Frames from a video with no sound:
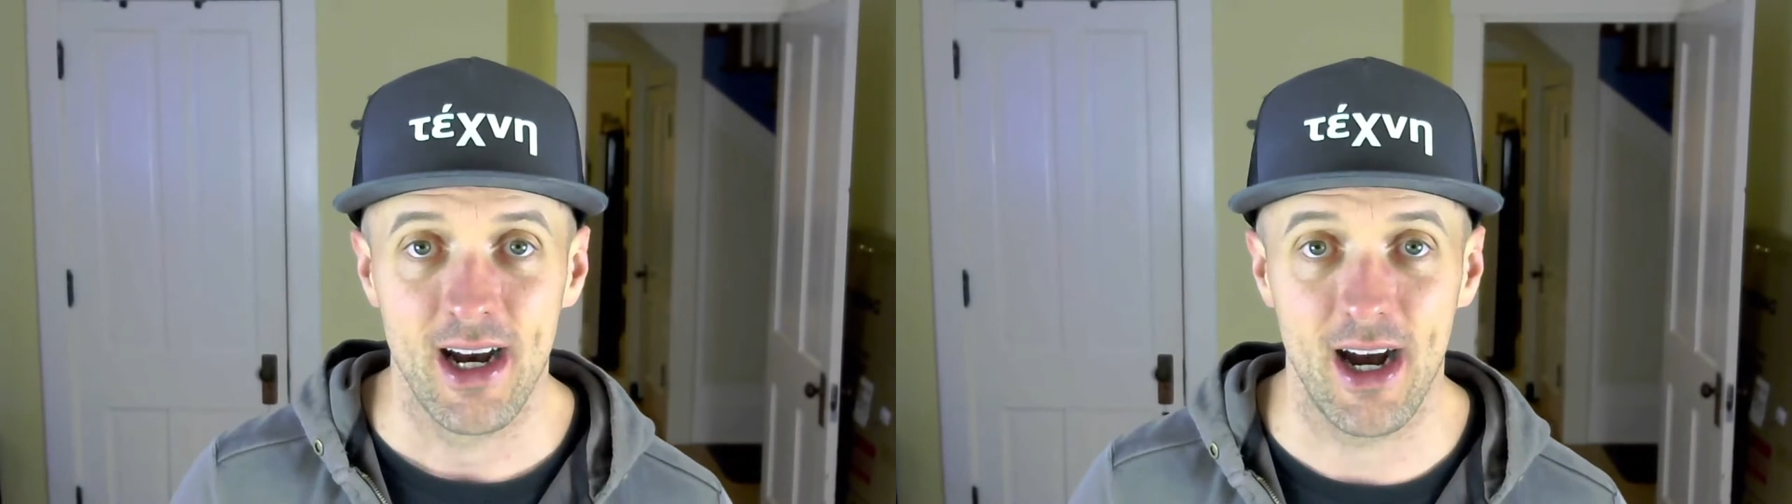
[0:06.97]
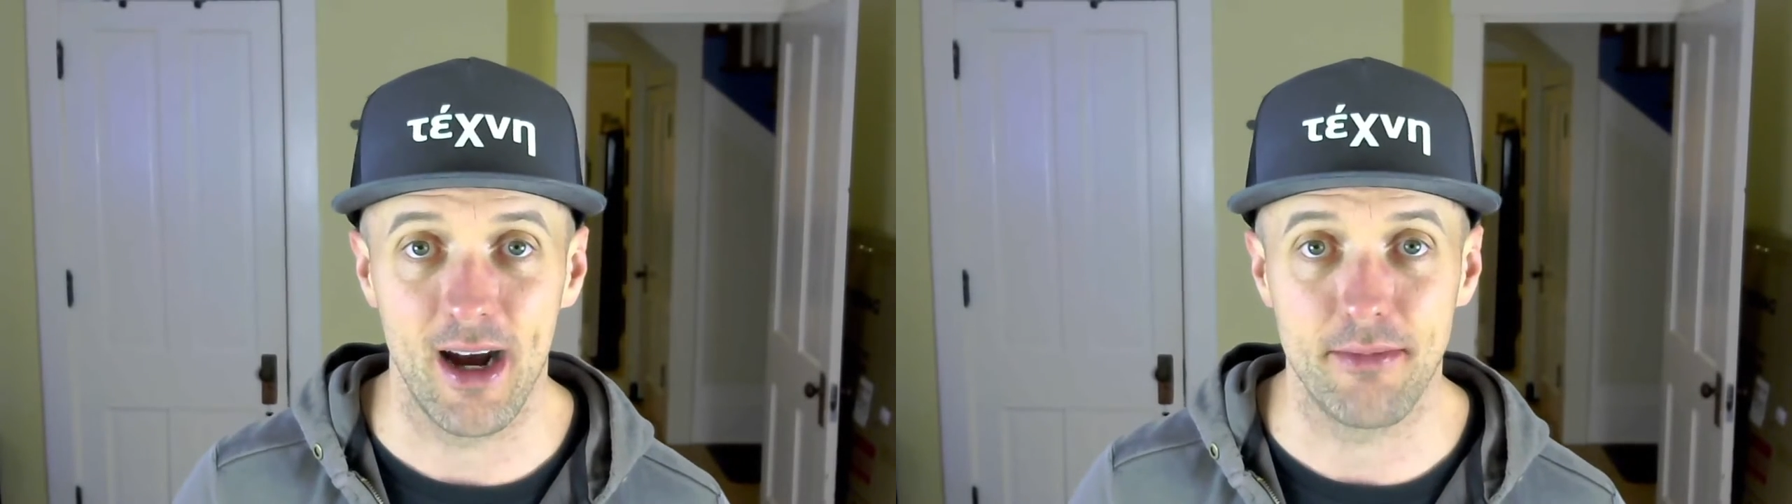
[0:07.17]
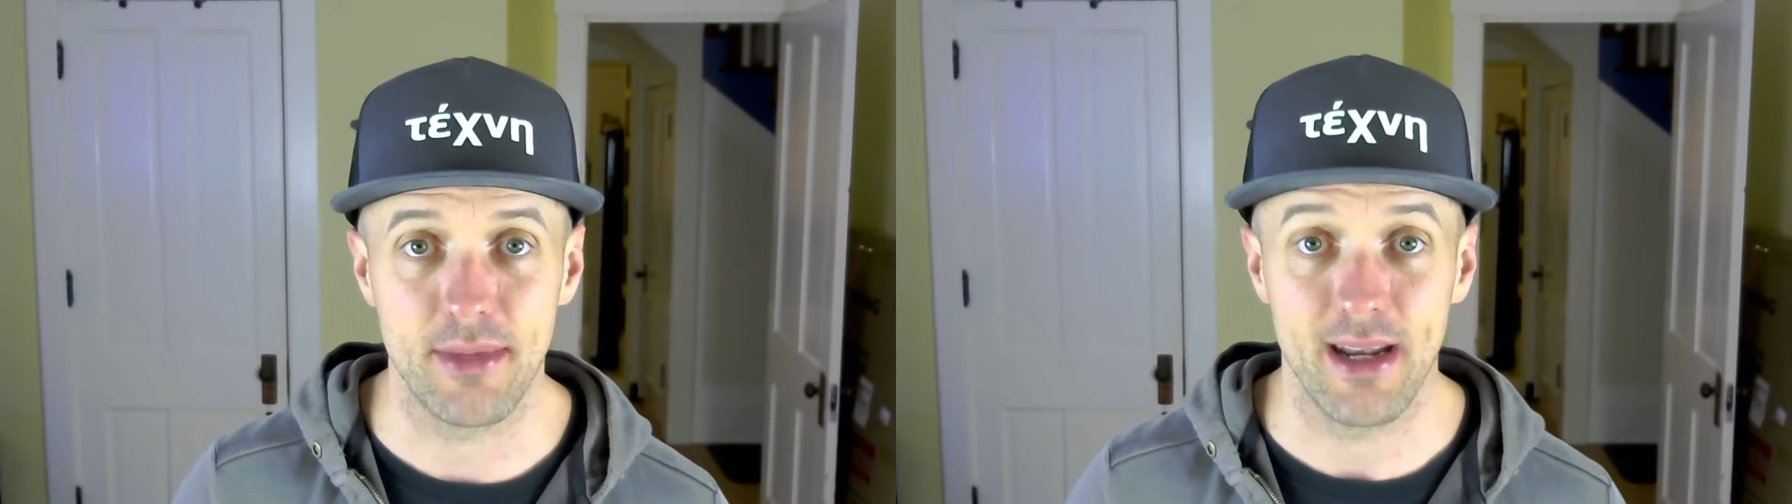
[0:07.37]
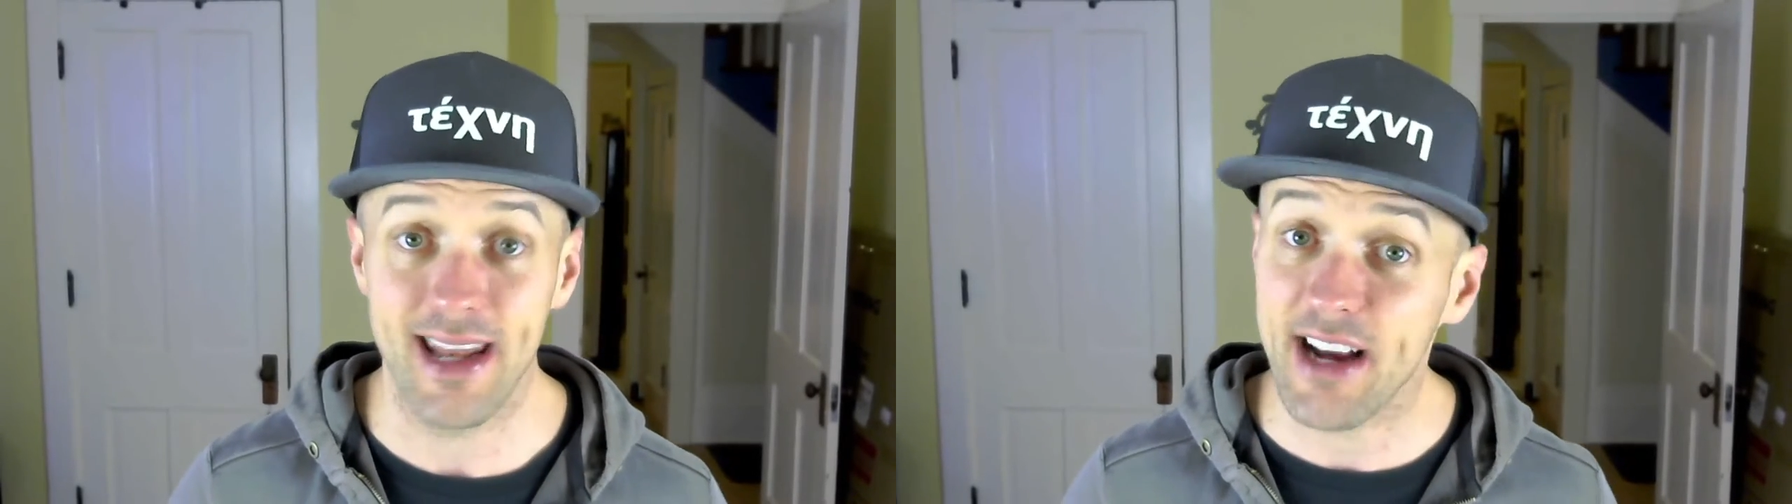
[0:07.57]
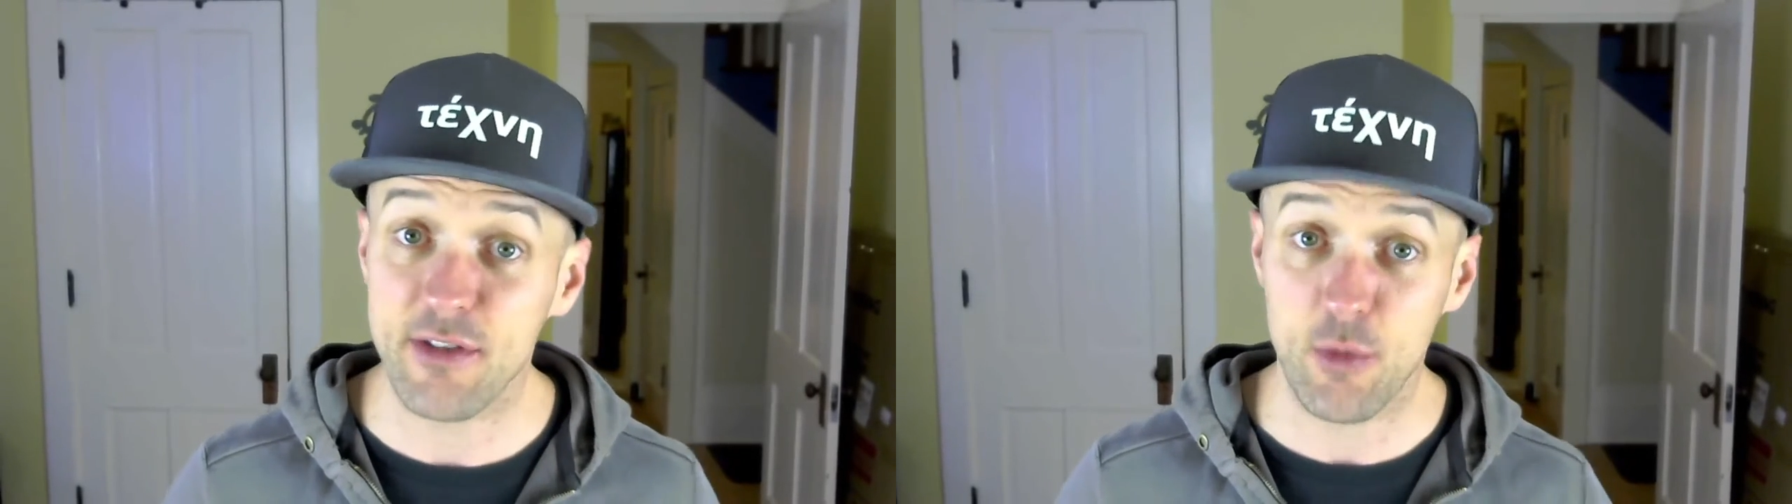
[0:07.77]
Um,
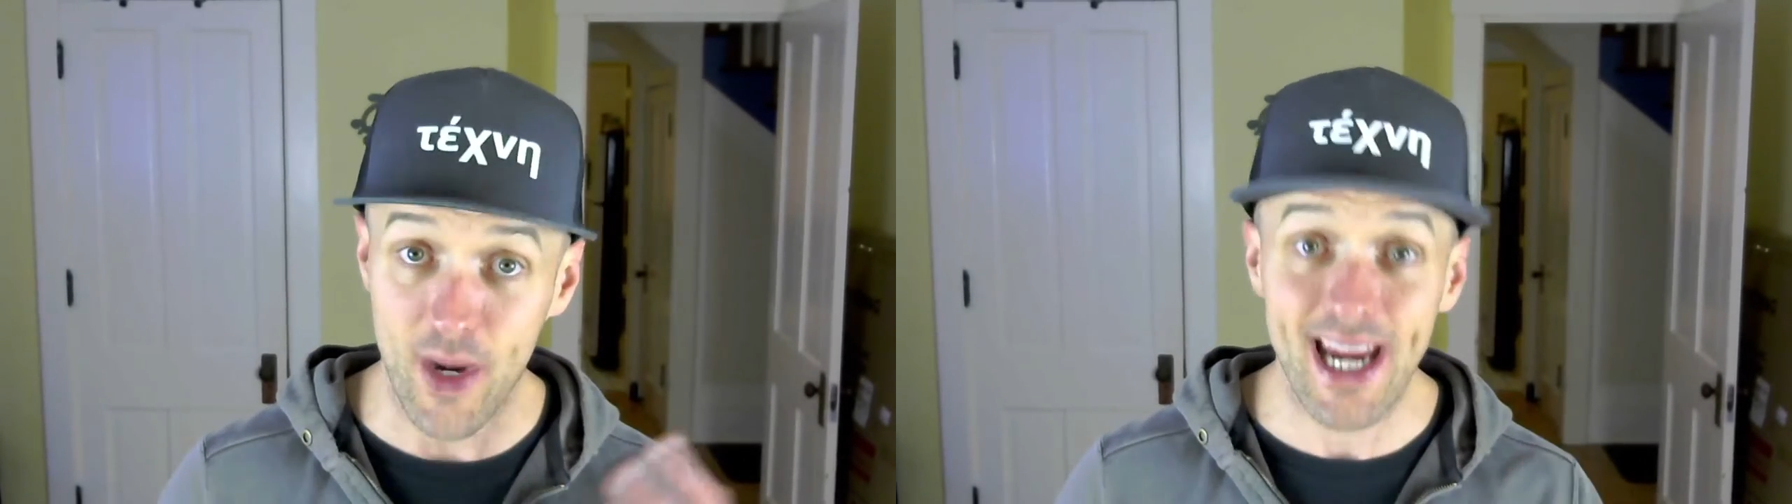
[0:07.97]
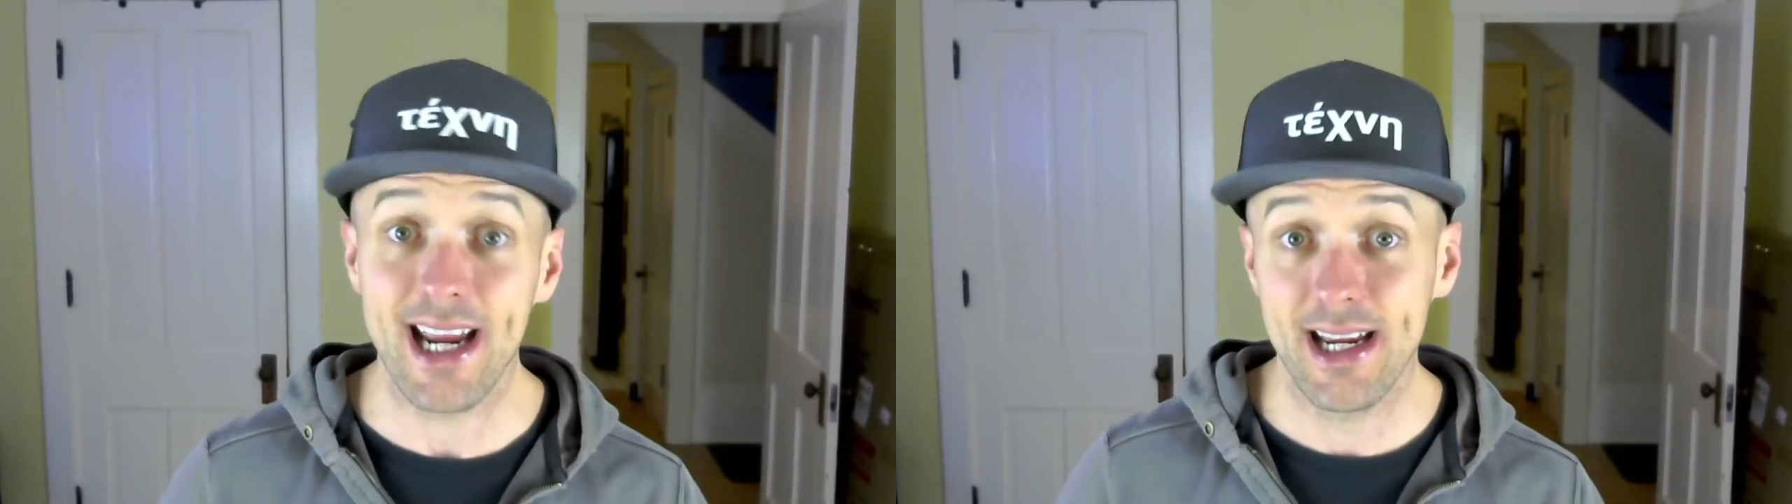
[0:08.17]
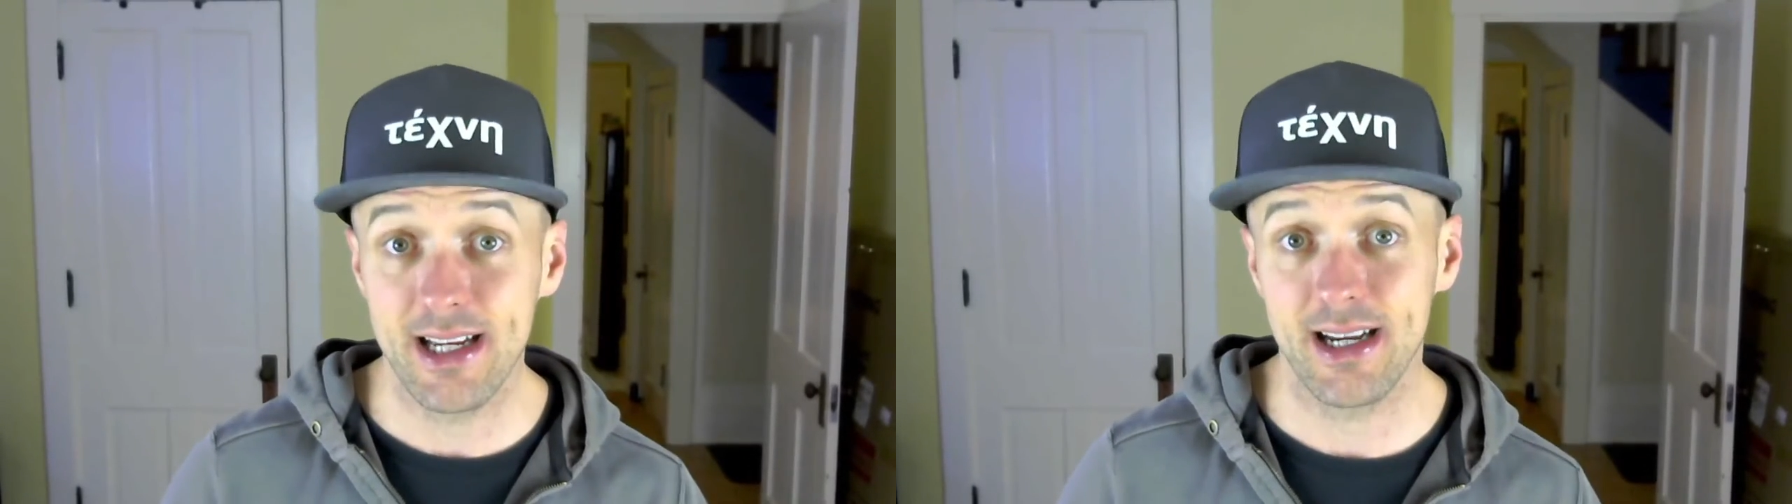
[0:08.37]
next week,